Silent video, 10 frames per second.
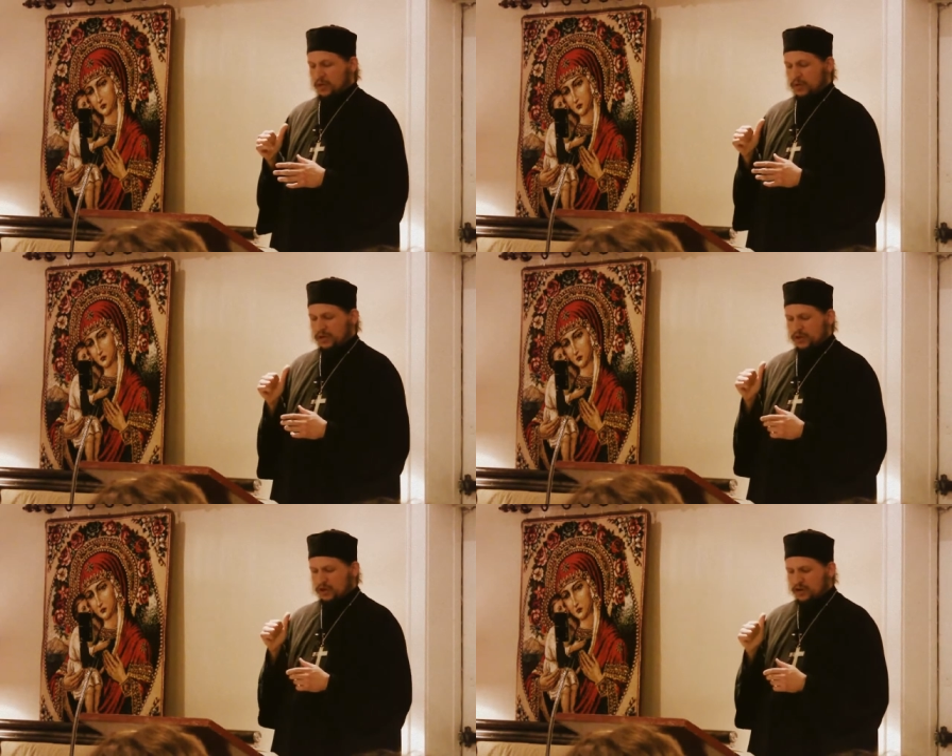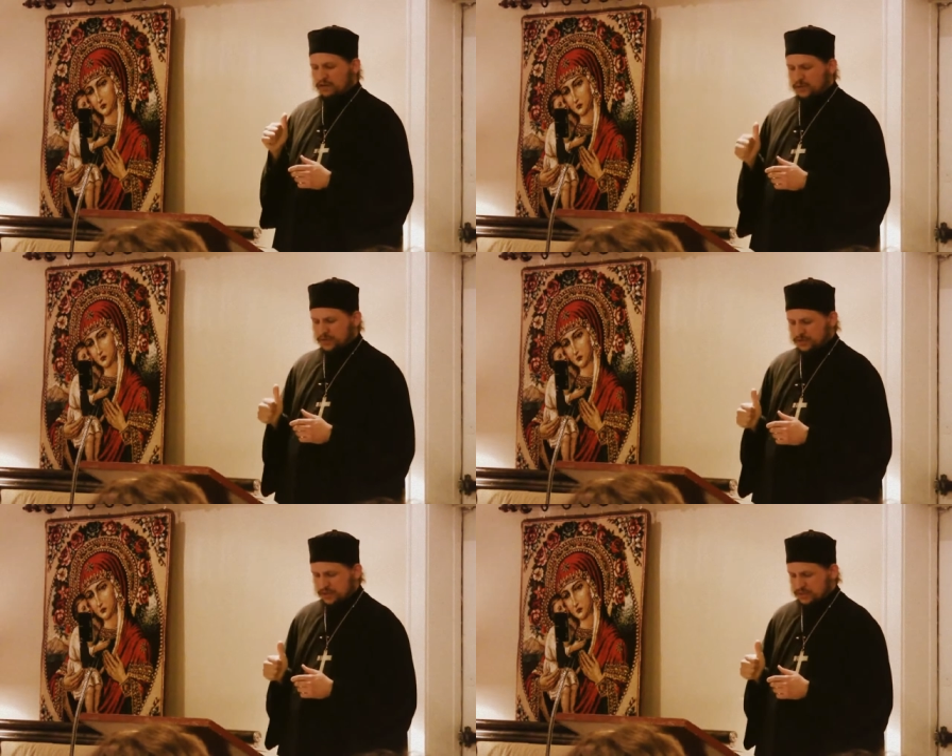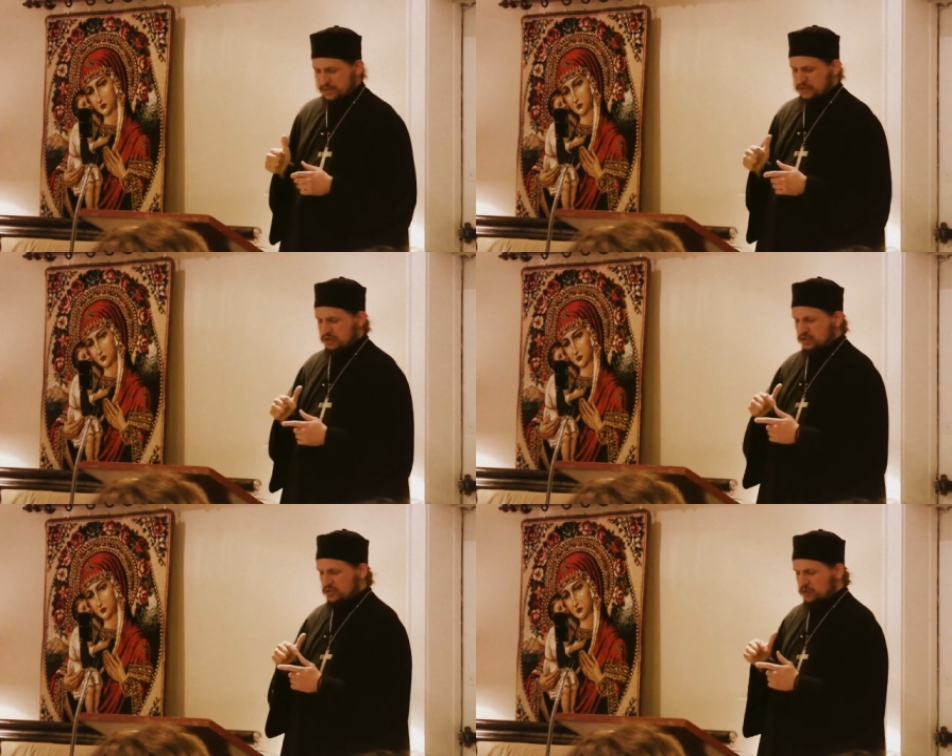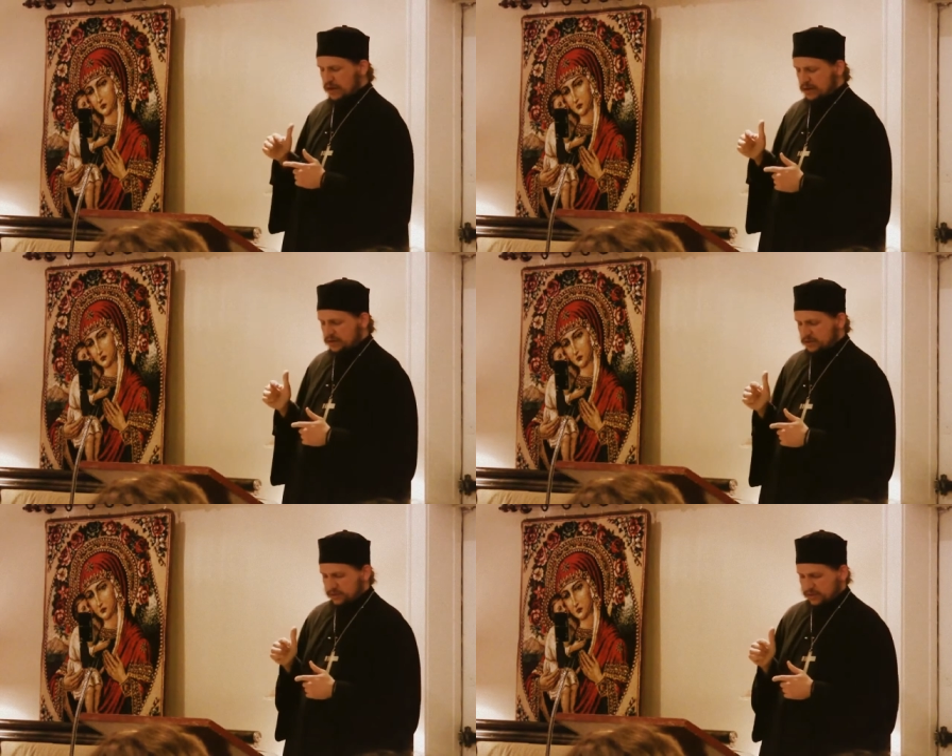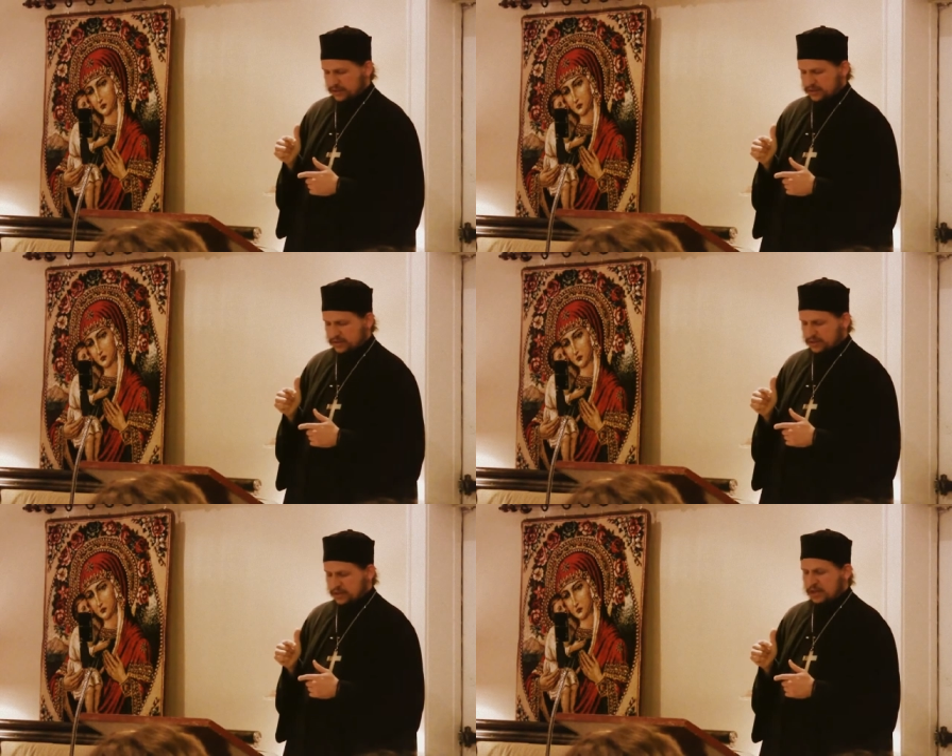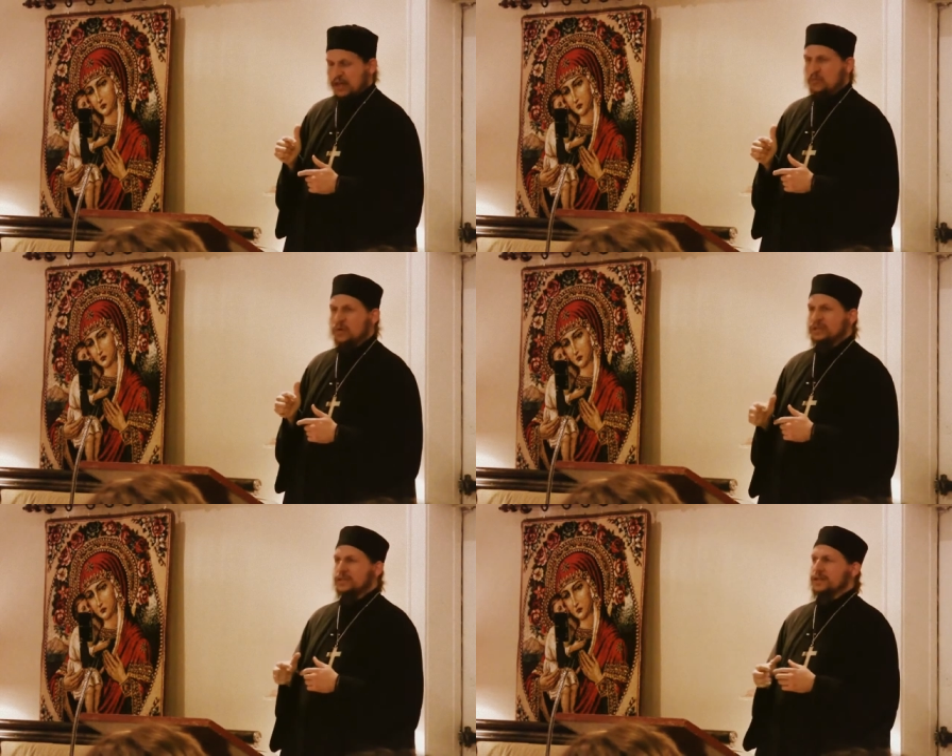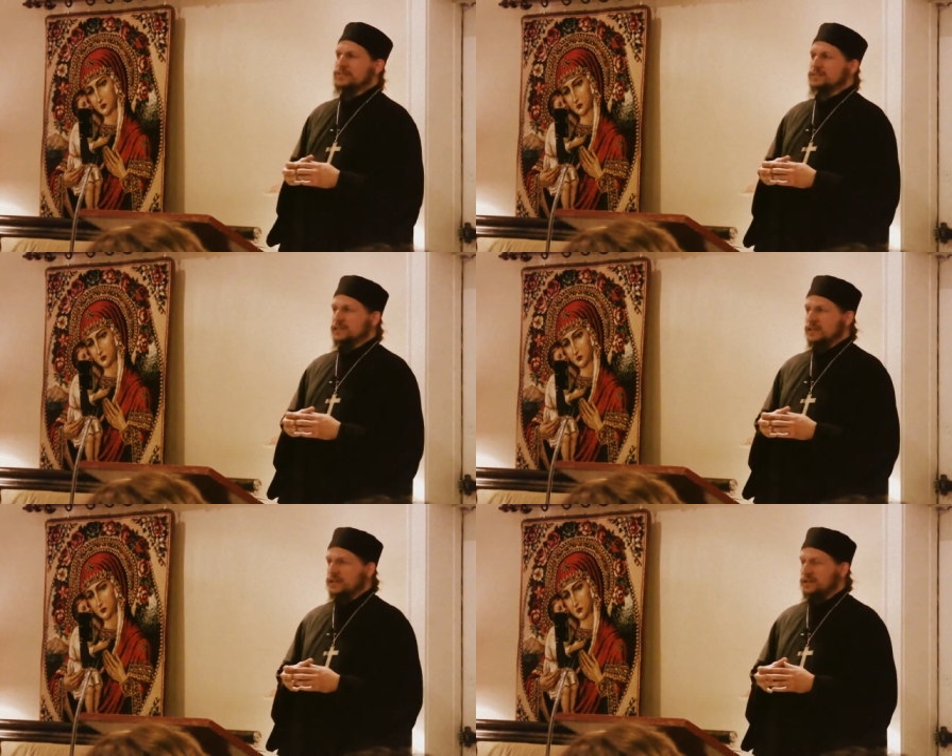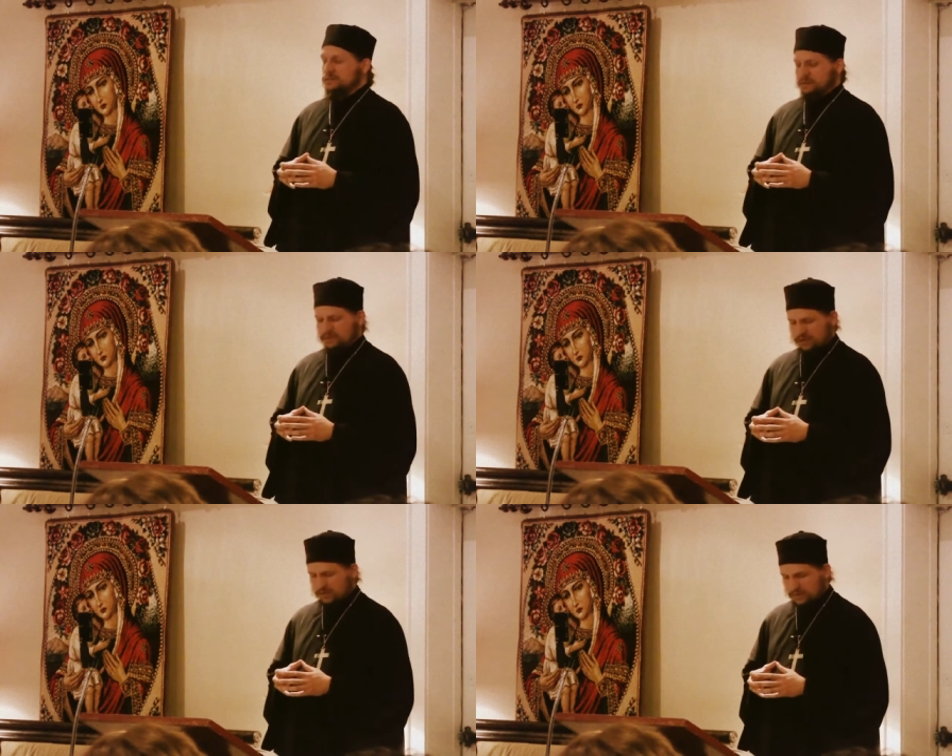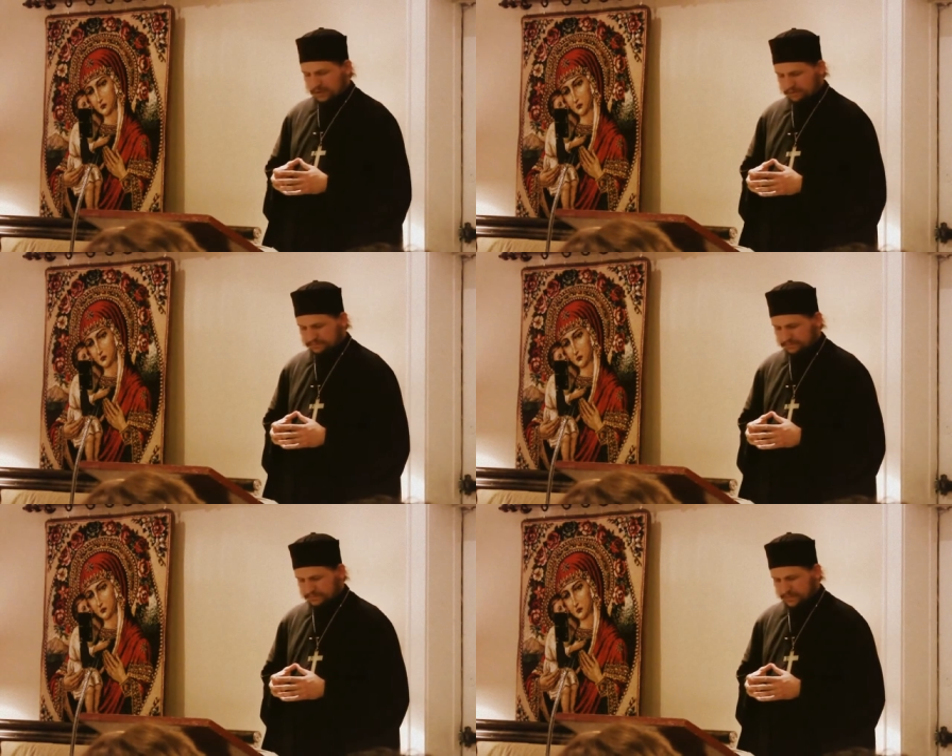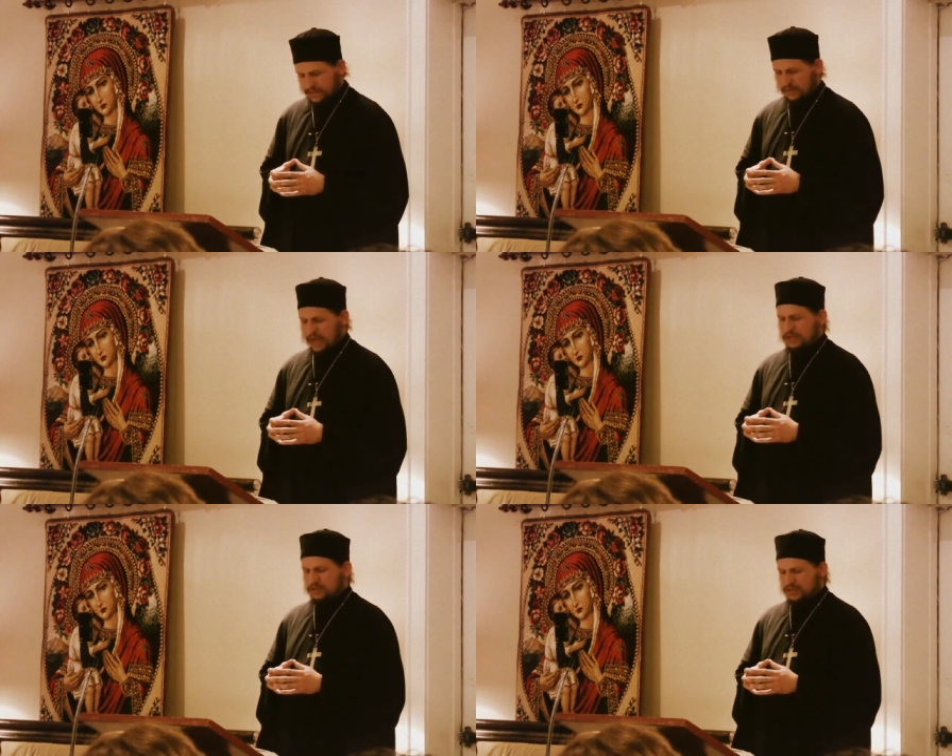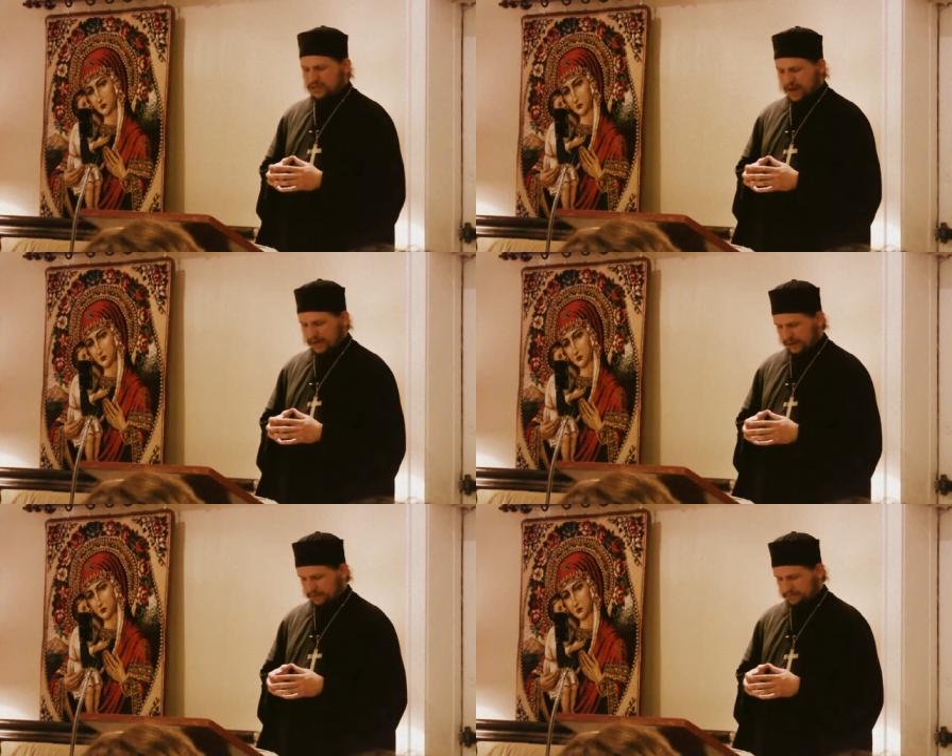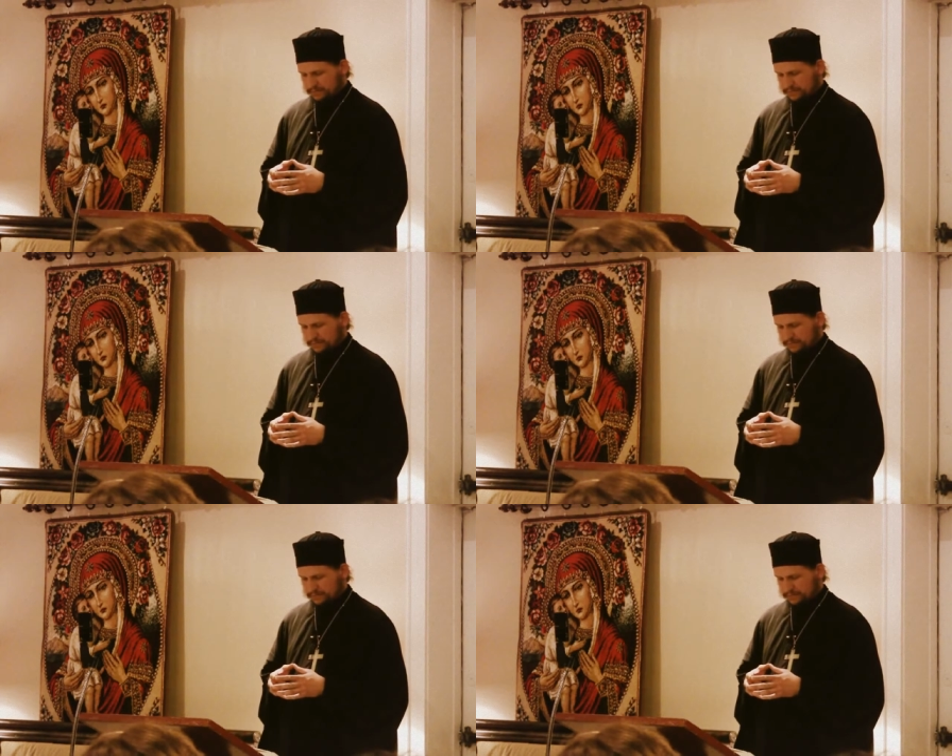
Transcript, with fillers: When he heard our footsteps, he turned around and looked at us. And what did I see before me? His face was shining.